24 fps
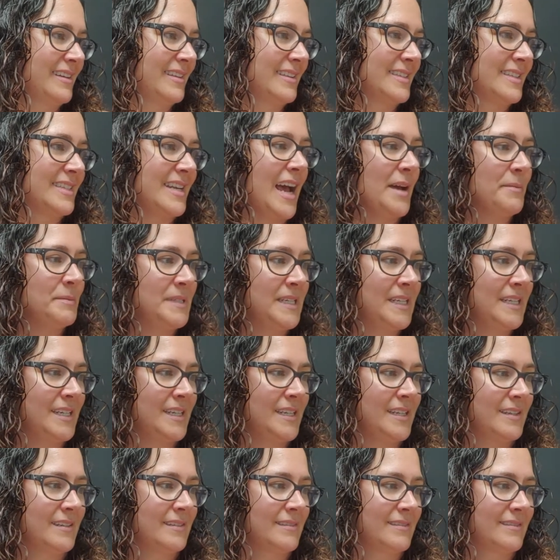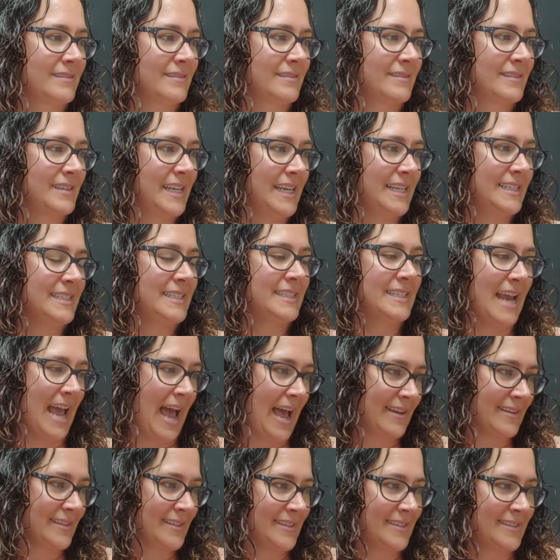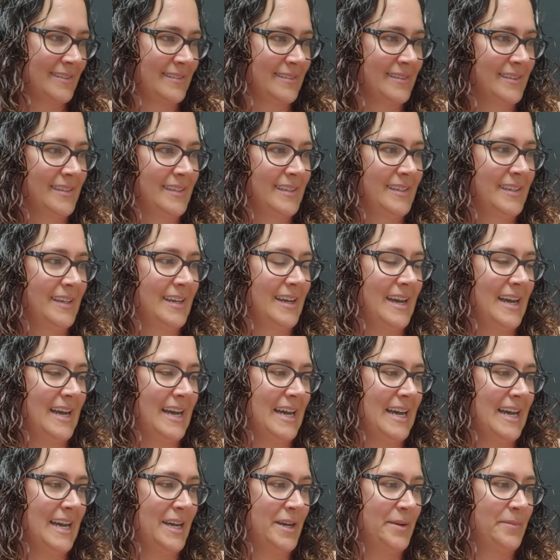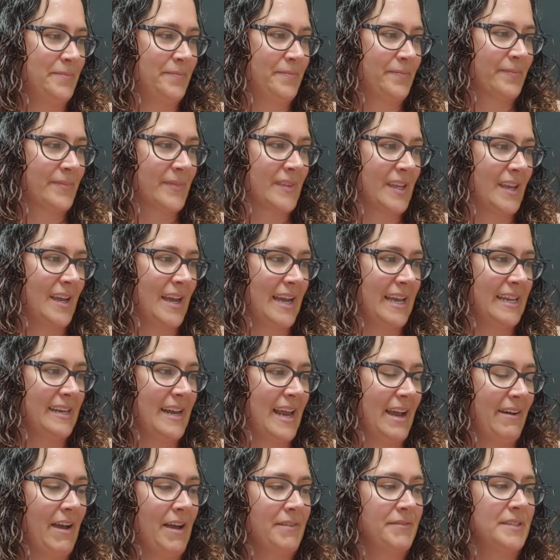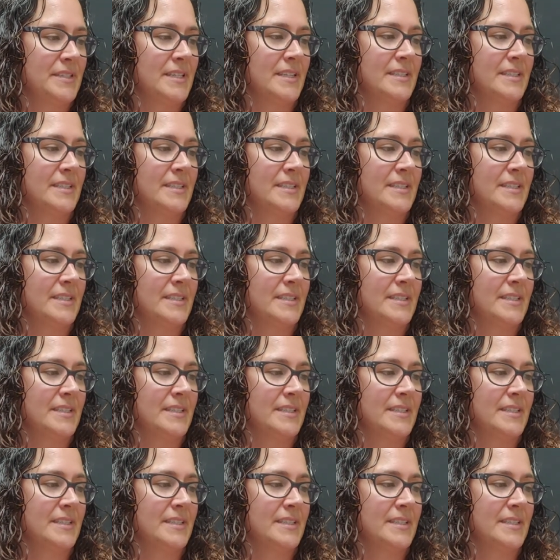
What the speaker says: stopped eating kid snacks. I now have a